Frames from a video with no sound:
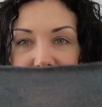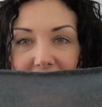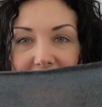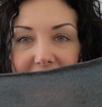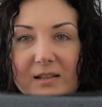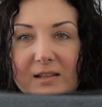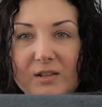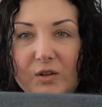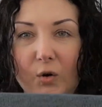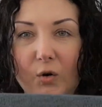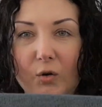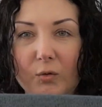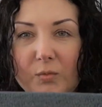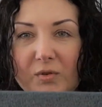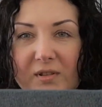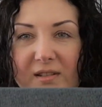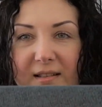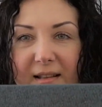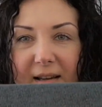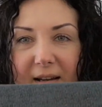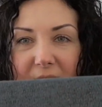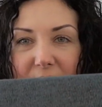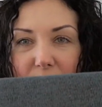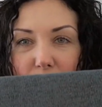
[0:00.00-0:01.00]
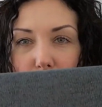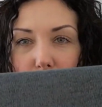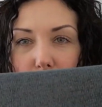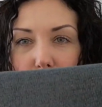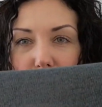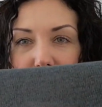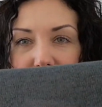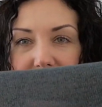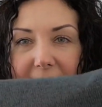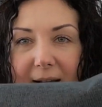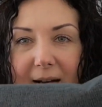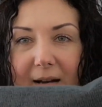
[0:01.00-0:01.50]
it has almost like a
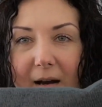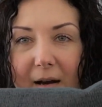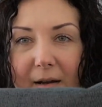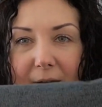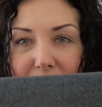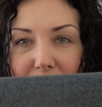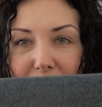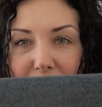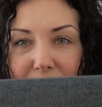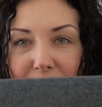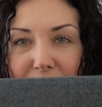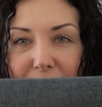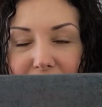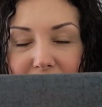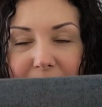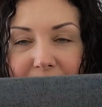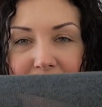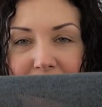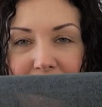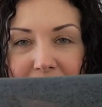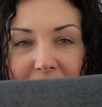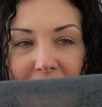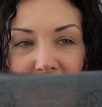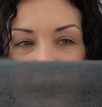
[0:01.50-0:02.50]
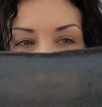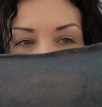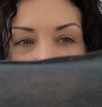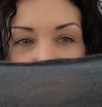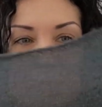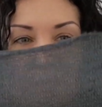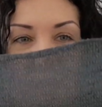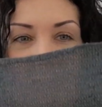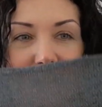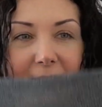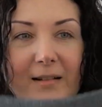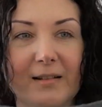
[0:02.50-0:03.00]
woolly kind of
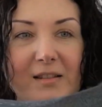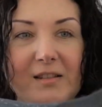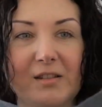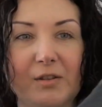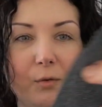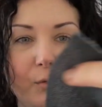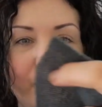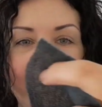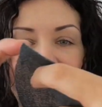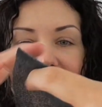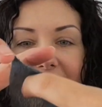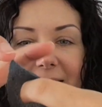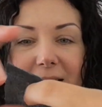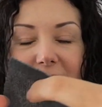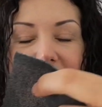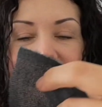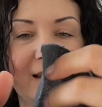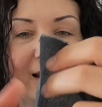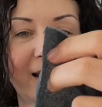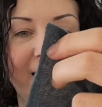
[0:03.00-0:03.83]
feel to it.